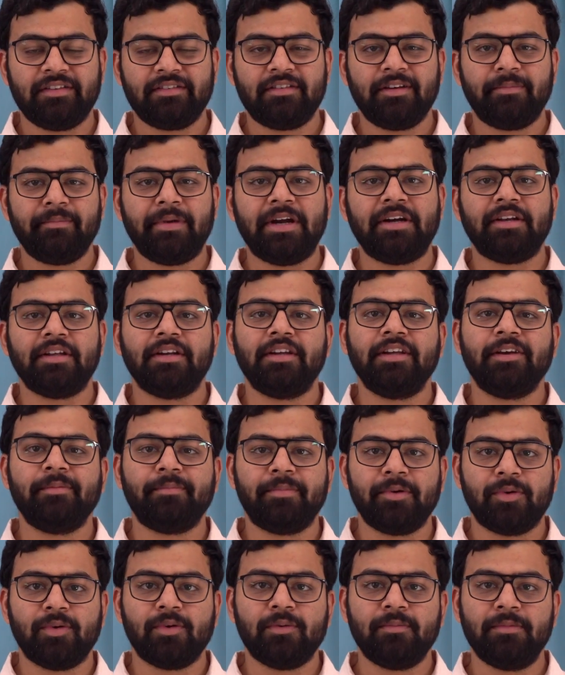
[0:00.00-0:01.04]
is the
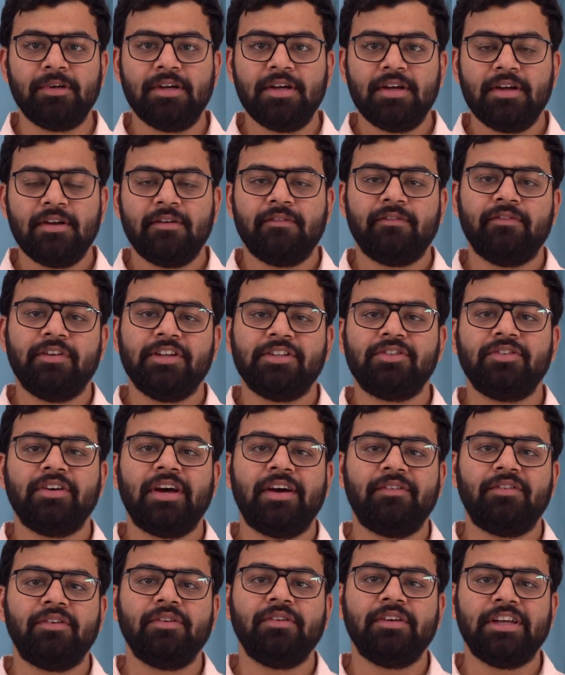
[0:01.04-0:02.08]
metallic probe which you
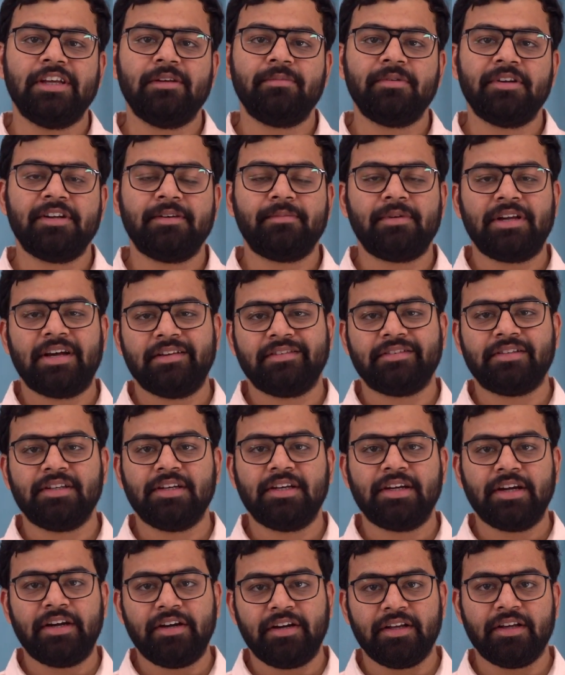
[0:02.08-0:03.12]
have to keep in a
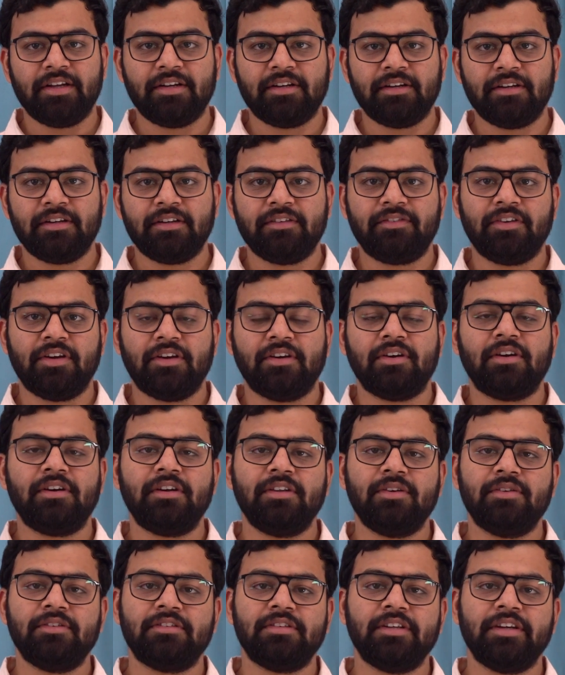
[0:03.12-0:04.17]
plastic container if you are not
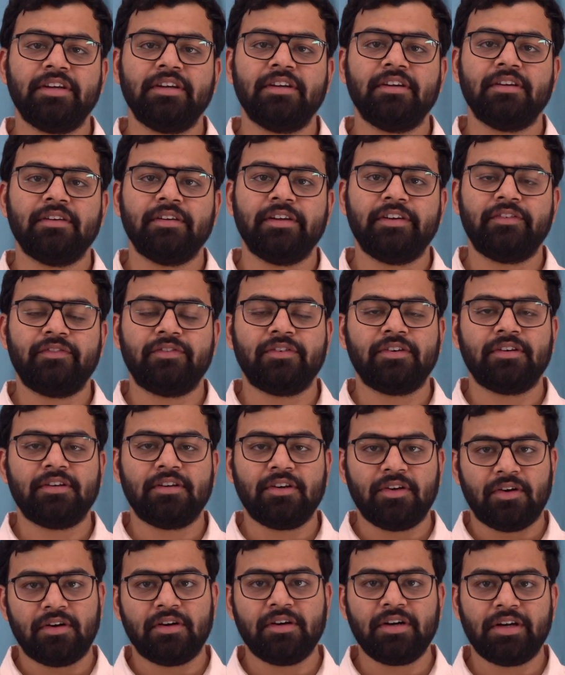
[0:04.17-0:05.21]
using it for a
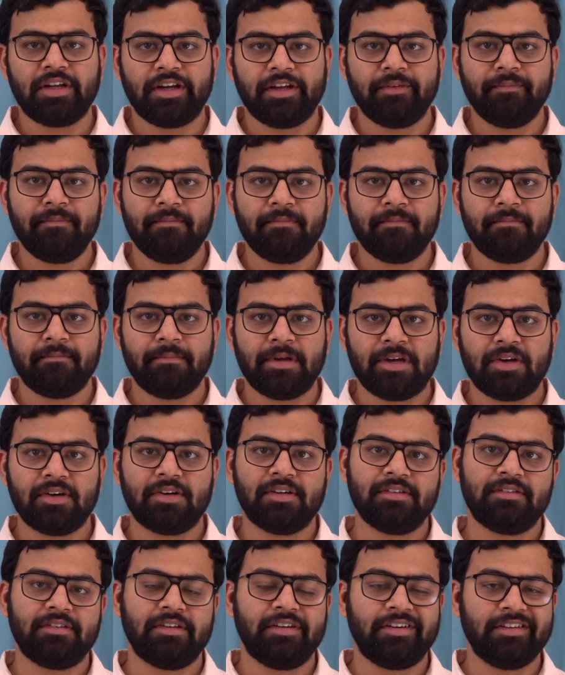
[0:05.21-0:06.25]
long time,
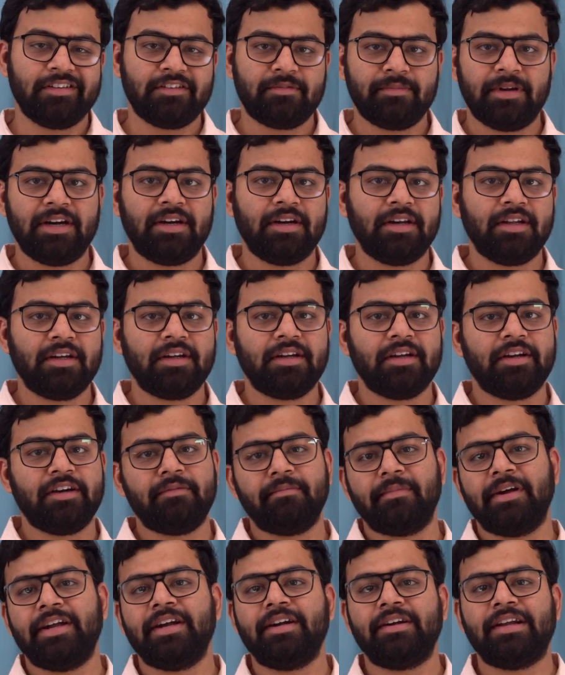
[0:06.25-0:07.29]
because it is metallic,
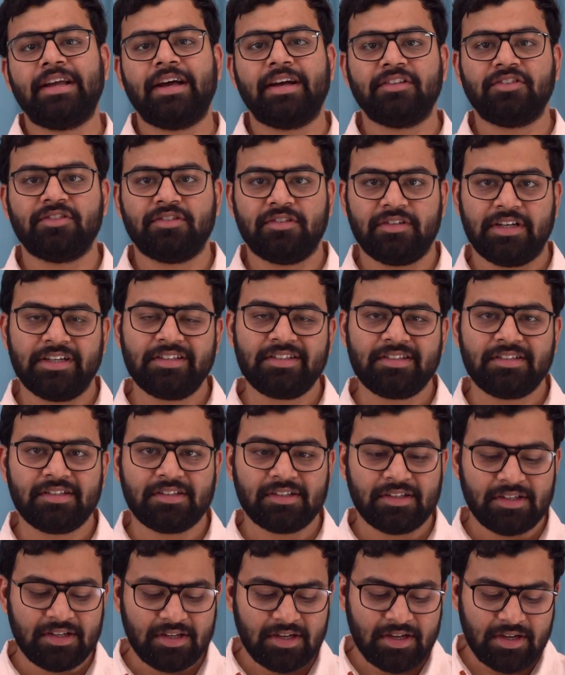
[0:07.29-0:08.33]
it might catch
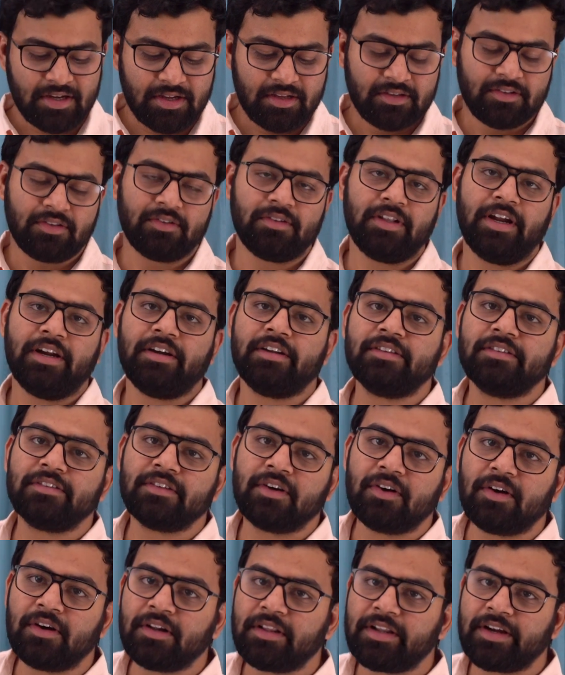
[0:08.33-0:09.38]
rust. So that is
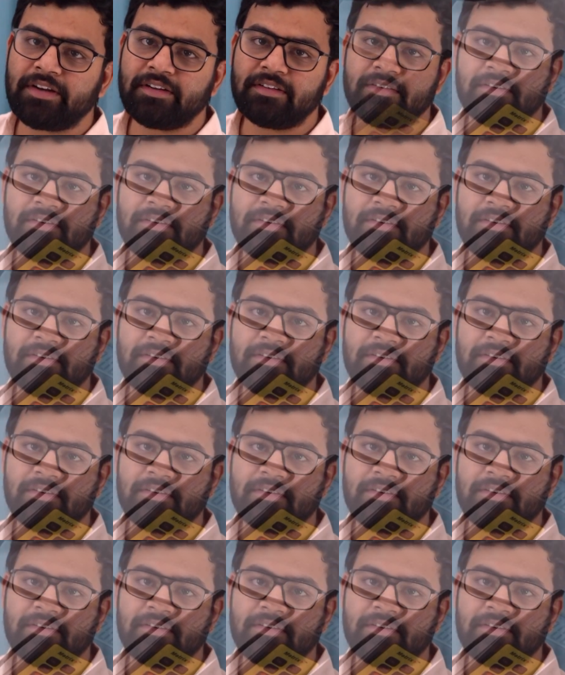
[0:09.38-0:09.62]
all that